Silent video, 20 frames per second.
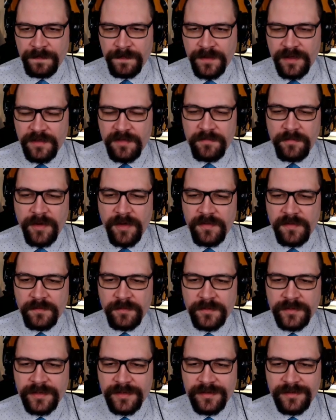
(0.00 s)
It's
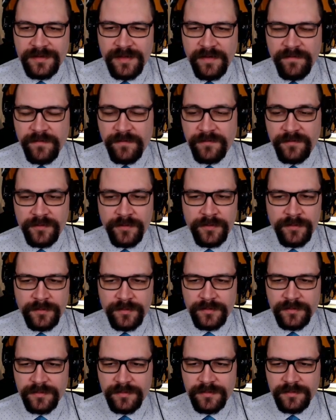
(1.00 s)
possible that it never flew,
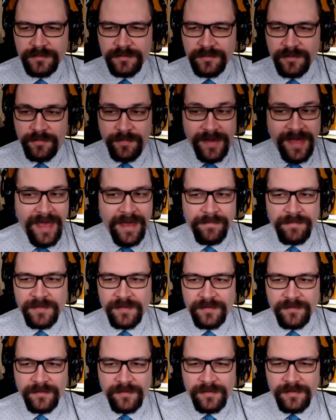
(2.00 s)
or perhaps
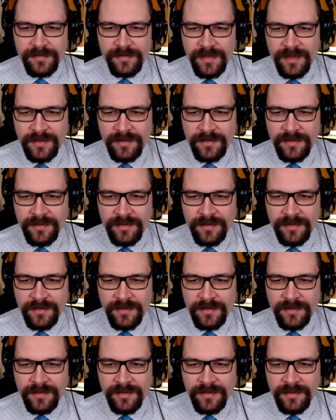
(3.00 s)
it was in